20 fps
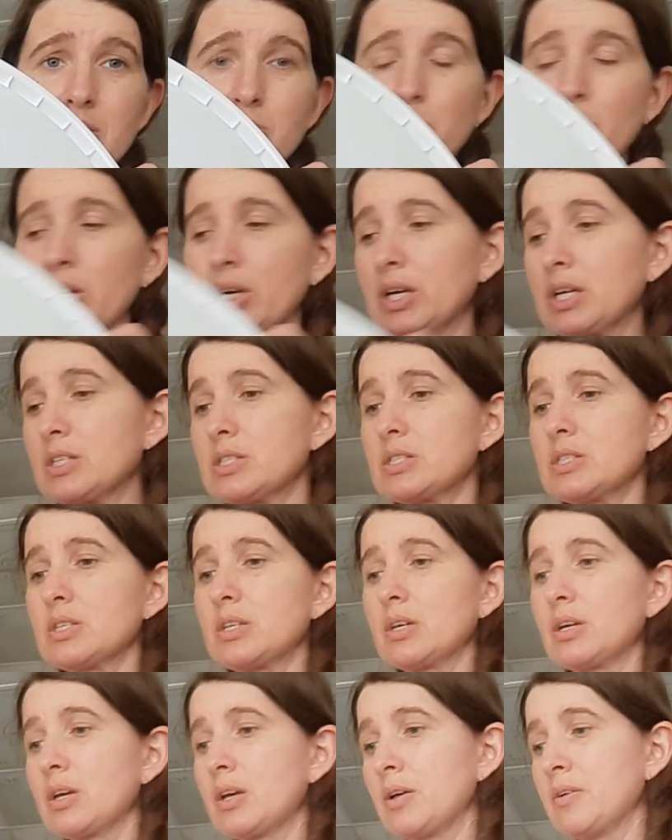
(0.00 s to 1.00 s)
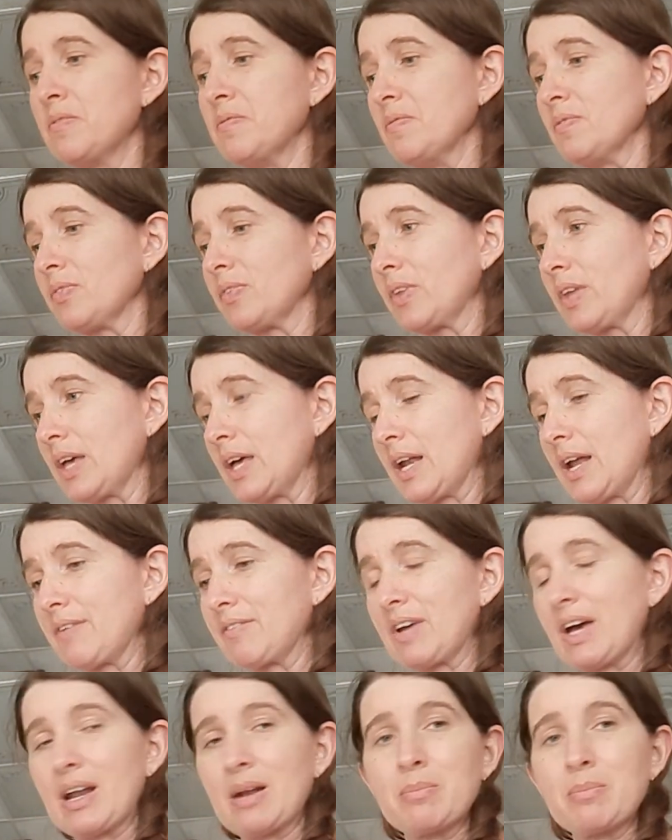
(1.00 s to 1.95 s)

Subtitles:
buckets, and I've got